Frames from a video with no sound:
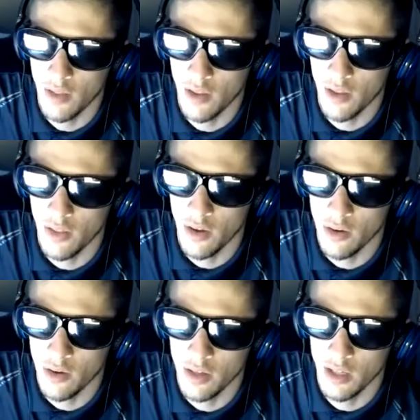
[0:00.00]
they're
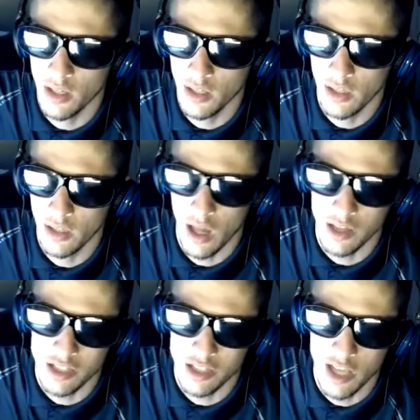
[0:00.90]
in
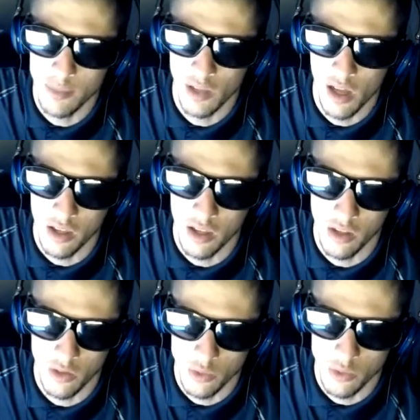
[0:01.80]
lockstep, lock
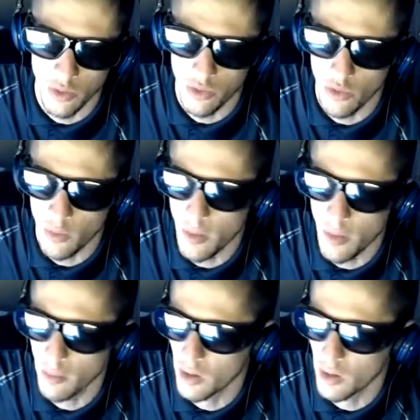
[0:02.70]
heels with the Republican